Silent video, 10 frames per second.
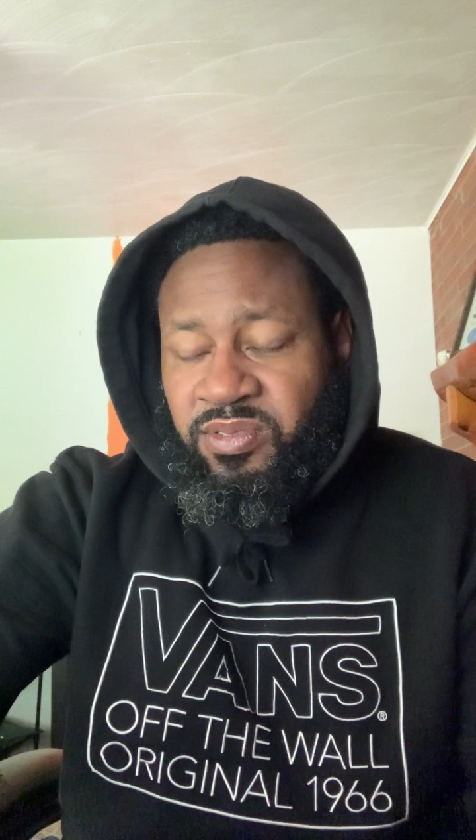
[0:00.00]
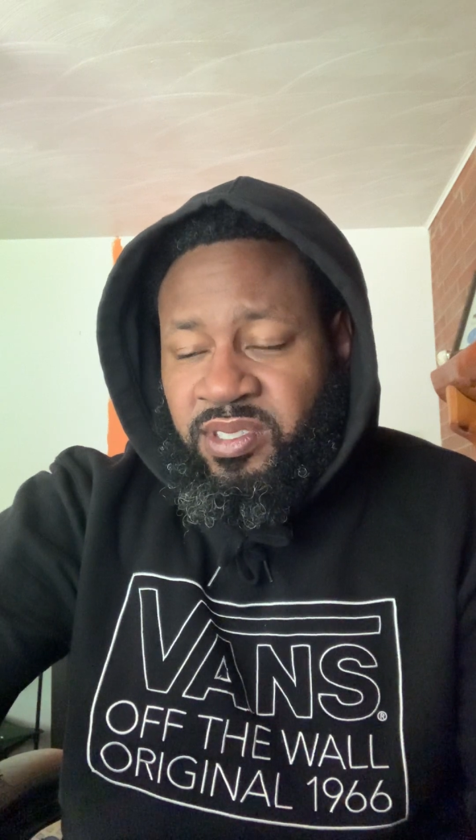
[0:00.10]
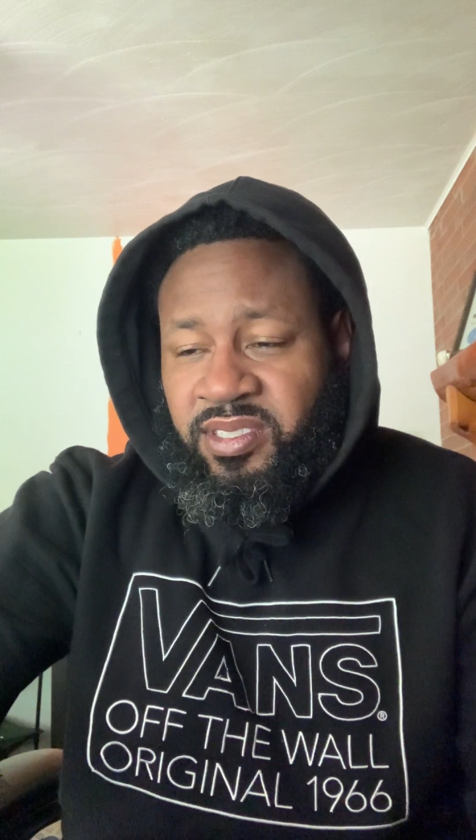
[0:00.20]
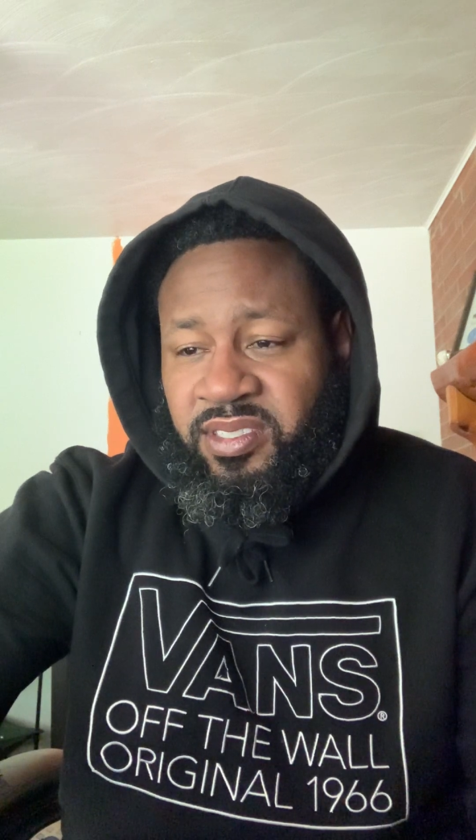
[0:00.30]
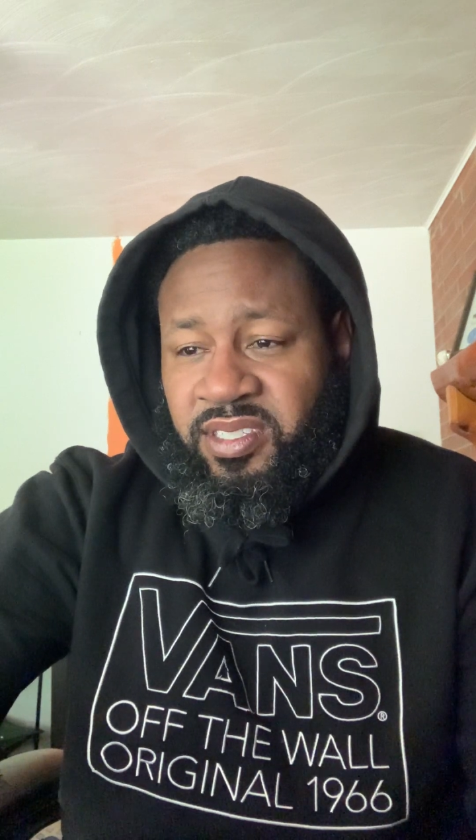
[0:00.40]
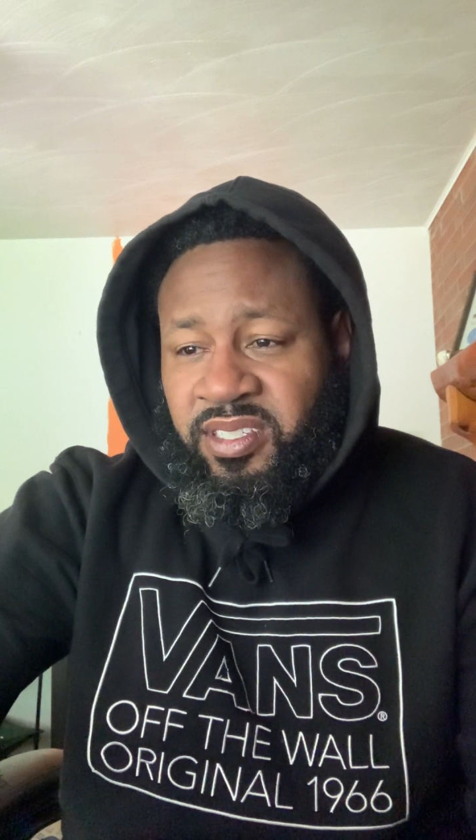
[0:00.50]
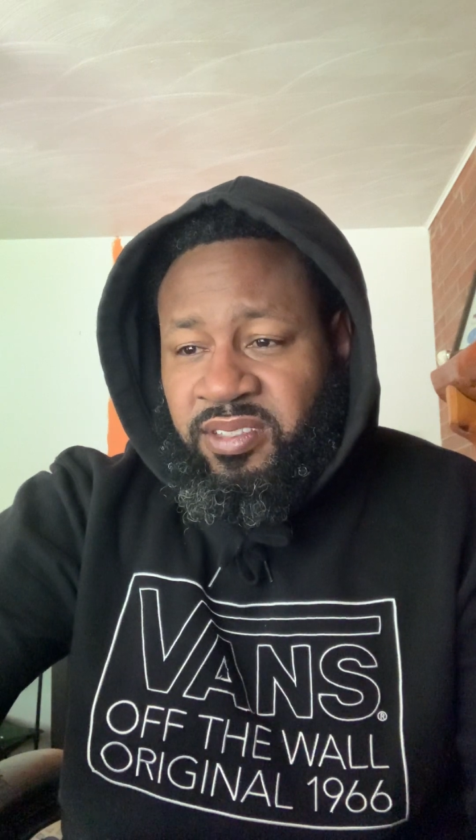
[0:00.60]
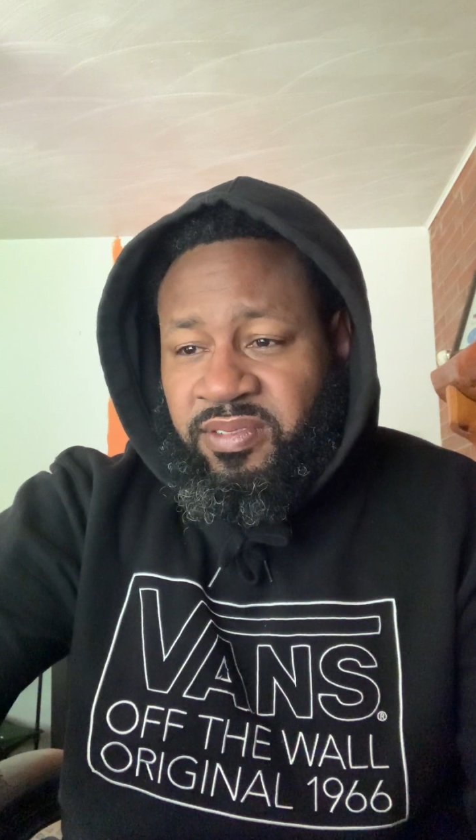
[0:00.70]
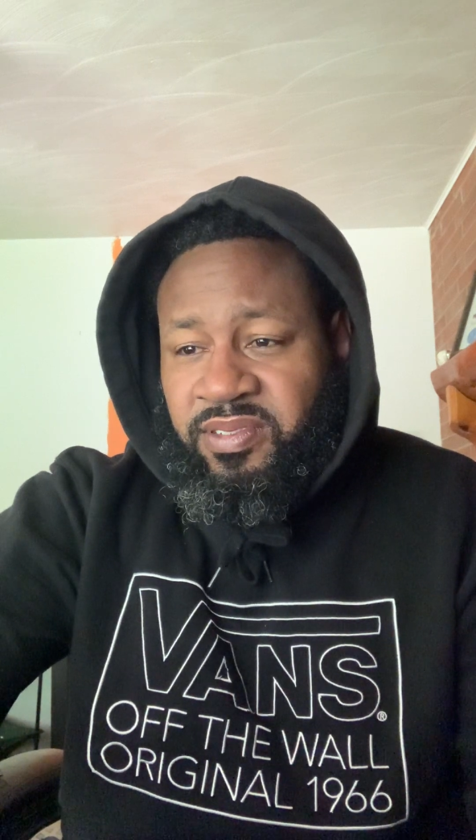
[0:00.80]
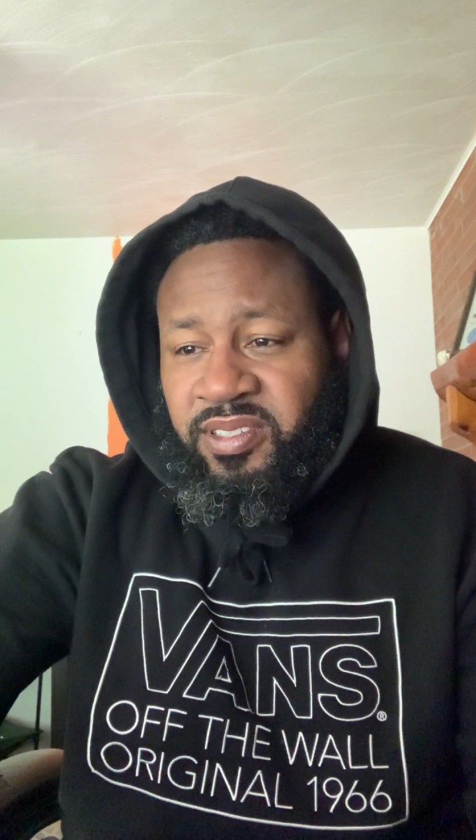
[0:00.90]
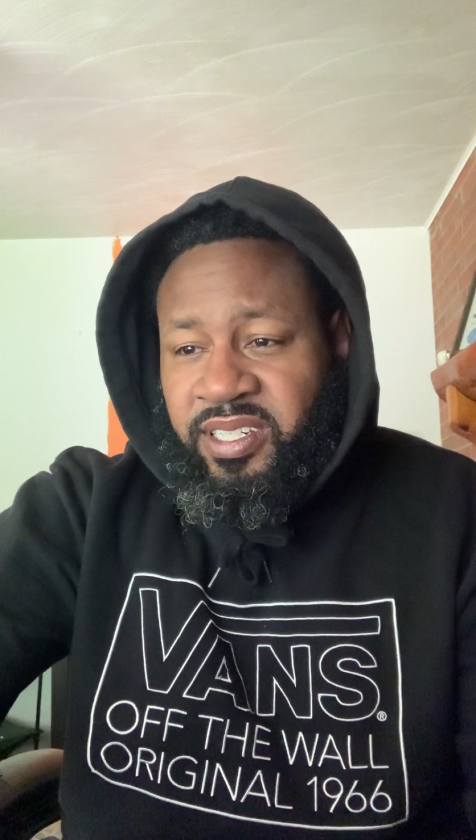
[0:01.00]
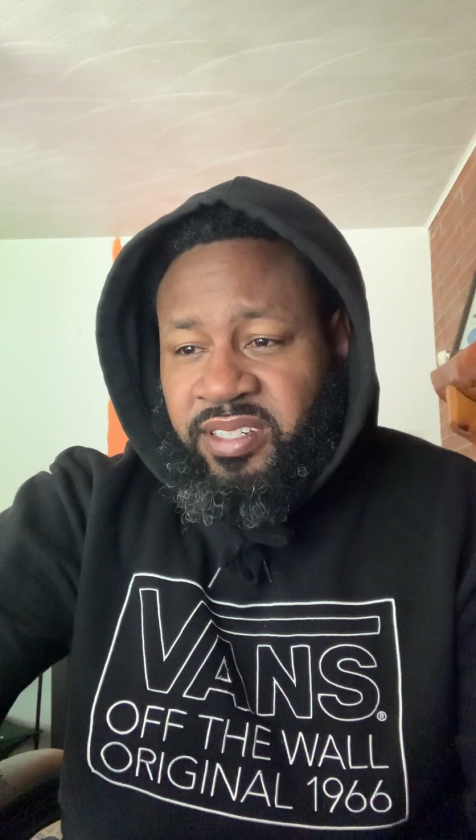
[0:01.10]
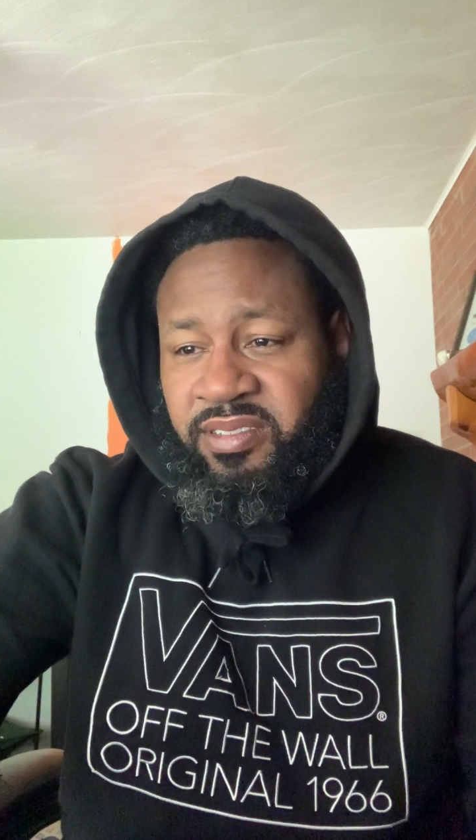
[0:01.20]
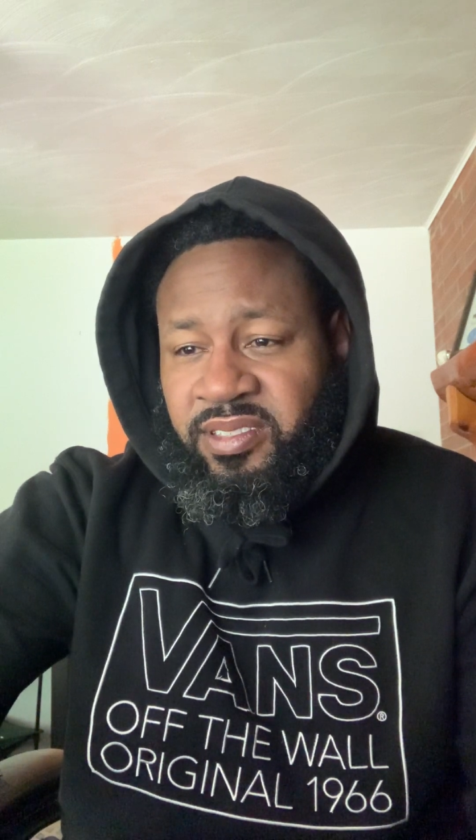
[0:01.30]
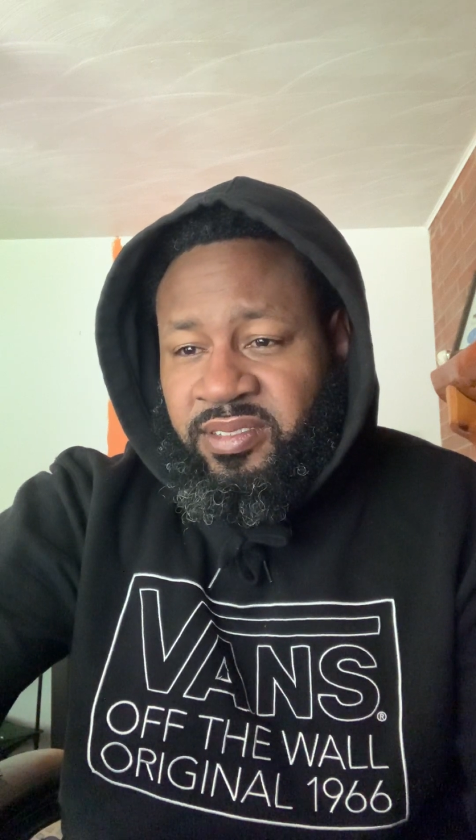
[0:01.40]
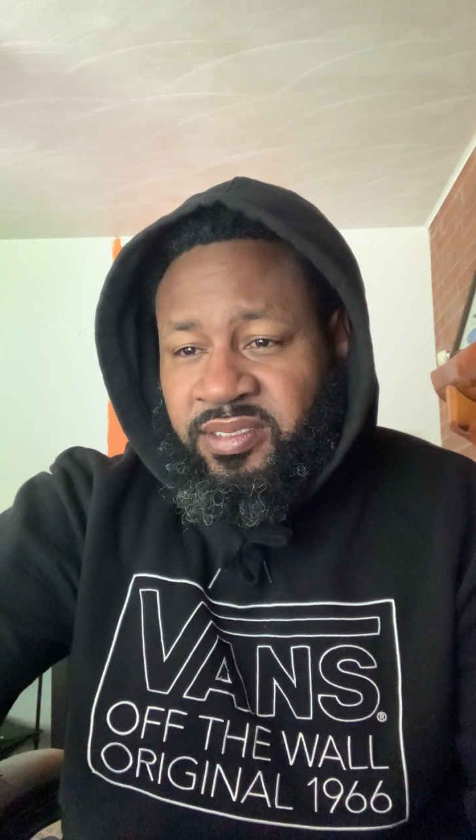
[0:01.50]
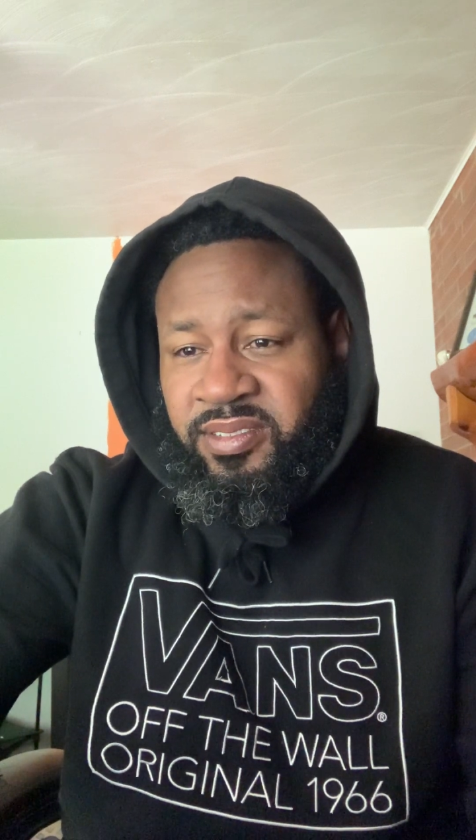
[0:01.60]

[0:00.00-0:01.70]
will continue forever